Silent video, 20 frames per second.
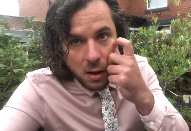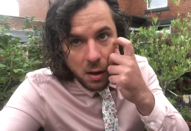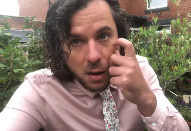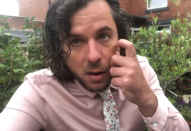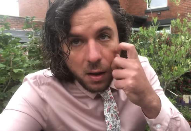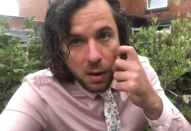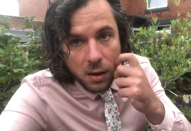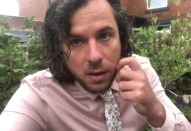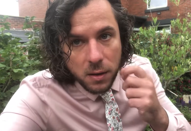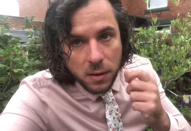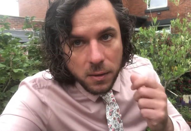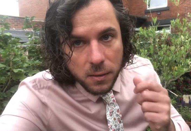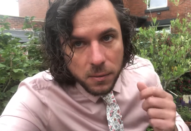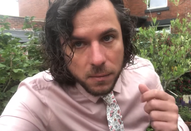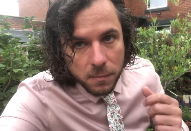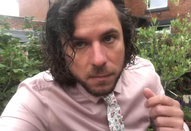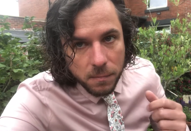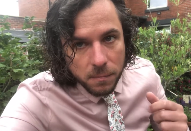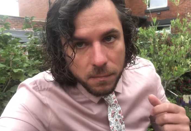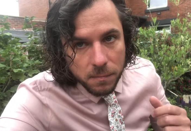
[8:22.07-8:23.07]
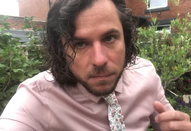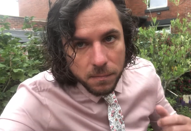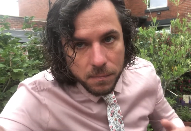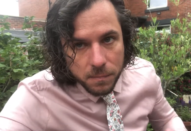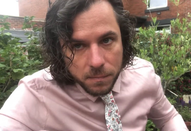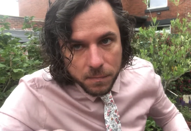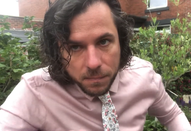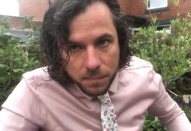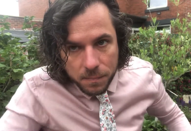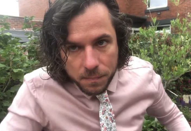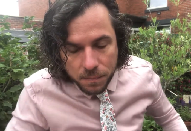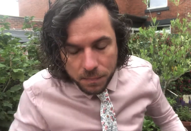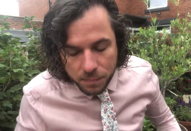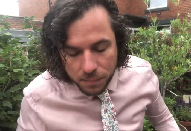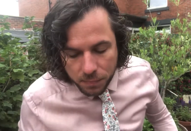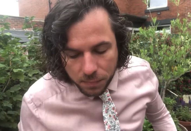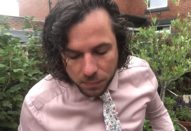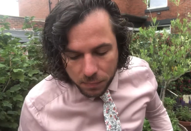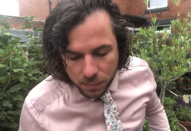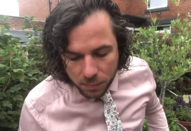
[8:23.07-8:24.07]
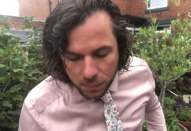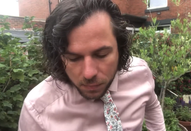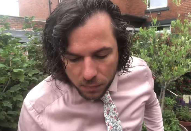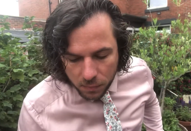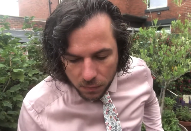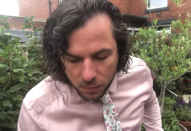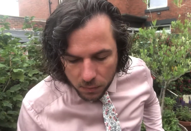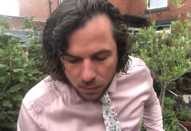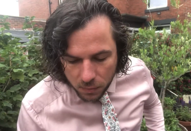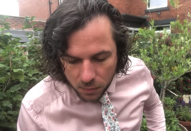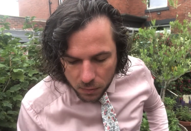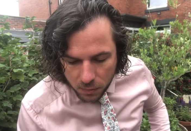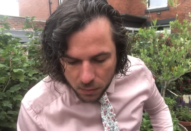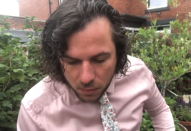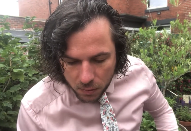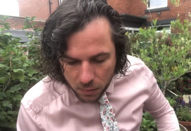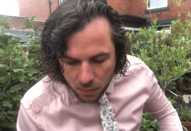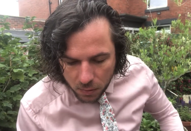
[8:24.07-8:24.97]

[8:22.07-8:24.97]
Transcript: Nothing is said.